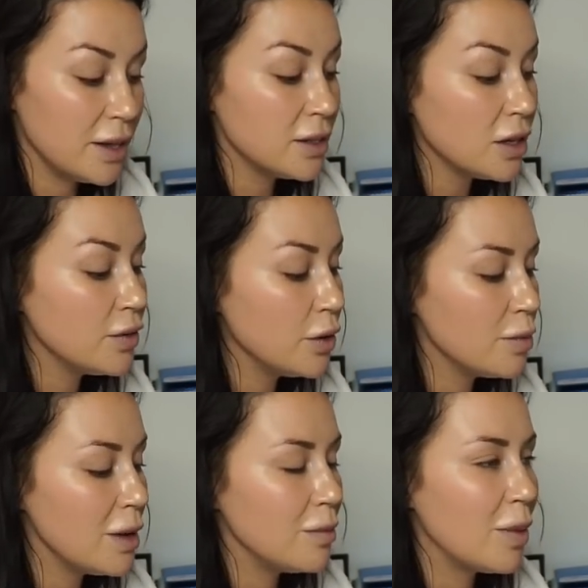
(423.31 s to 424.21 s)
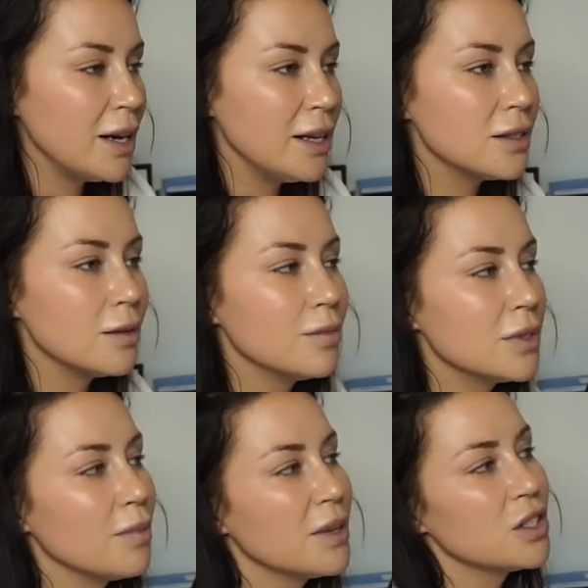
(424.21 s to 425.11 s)
This does fill them in, but I need some,
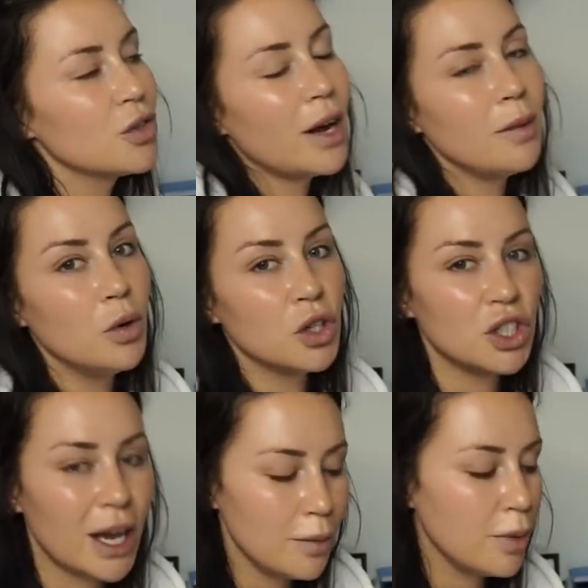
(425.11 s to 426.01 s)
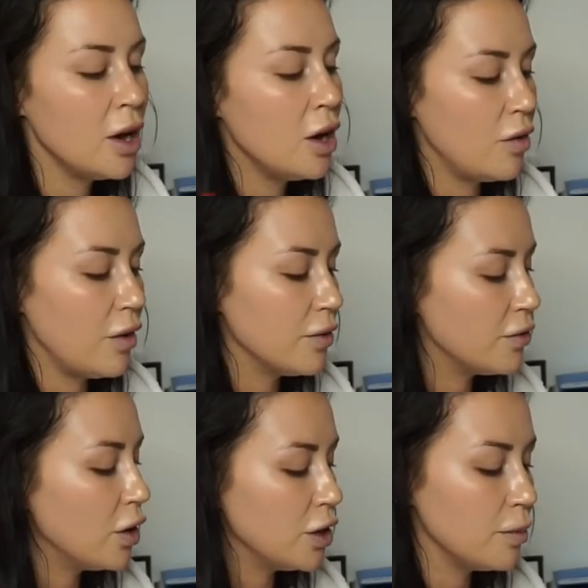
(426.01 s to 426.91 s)
something to create more shape rather than
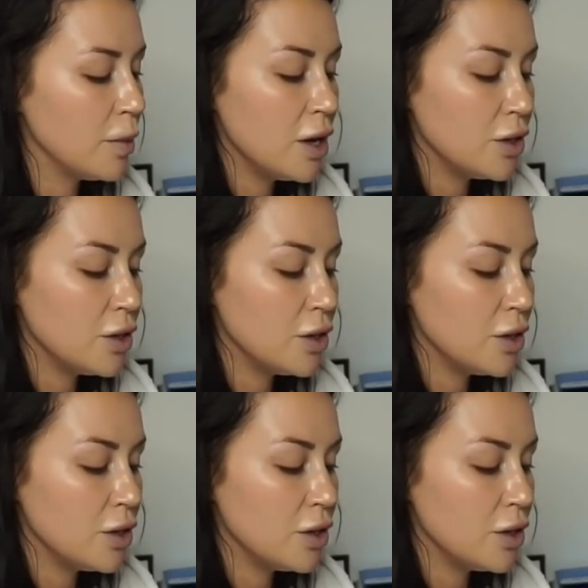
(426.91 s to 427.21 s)
volume.